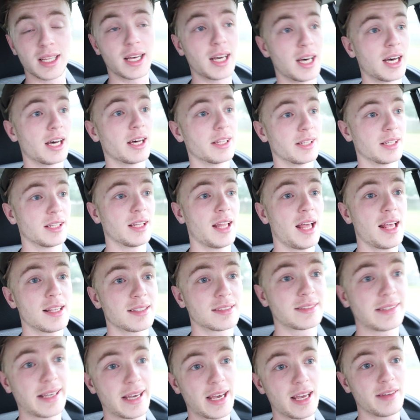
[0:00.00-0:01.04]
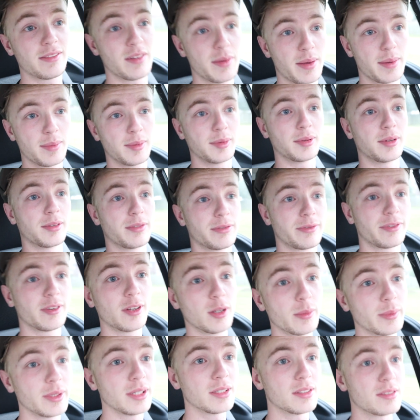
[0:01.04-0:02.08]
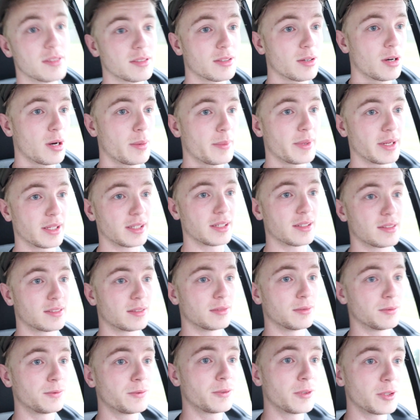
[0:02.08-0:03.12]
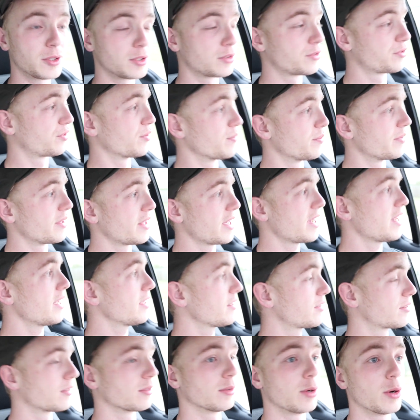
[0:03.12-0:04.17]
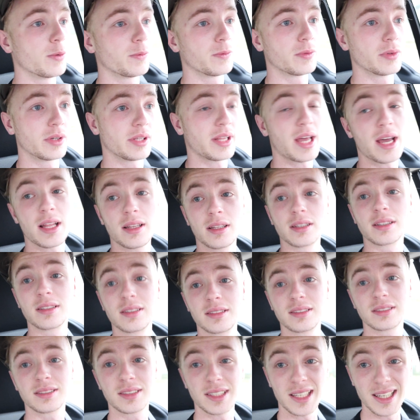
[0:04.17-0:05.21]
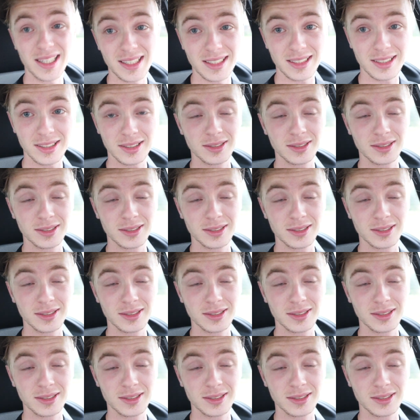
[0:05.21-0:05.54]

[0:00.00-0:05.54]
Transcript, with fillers: Uh, the last dive I'm able to film it, so I'm gonna get some footage from that. So hopefully that looks sick.